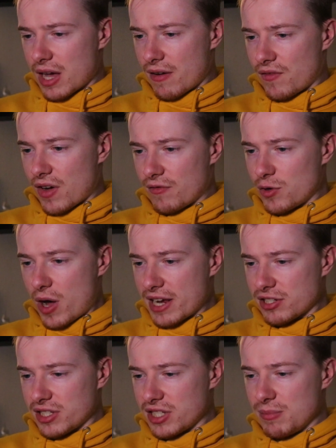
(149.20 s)
I've not
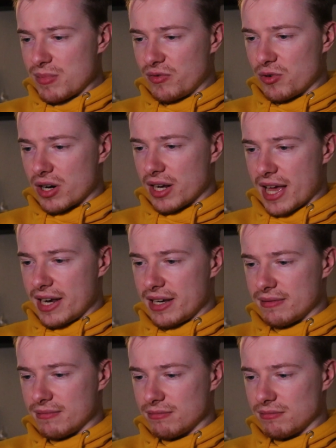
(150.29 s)
actually seen before
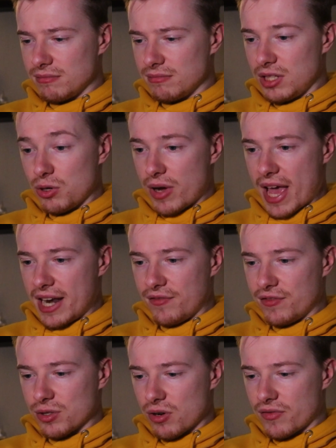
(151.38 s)
in, you know,
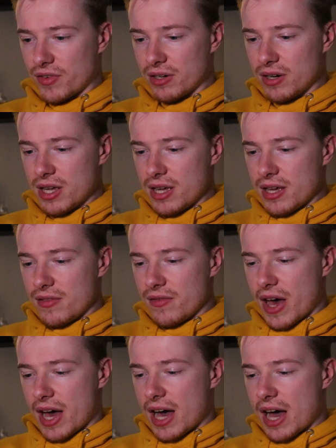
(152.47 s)
any photographer
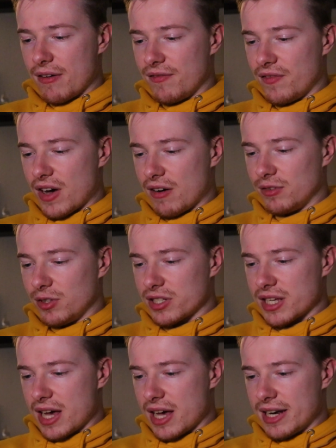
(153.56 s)
that I've
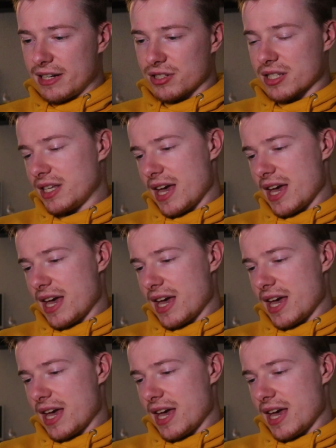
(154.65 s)
looked at, and I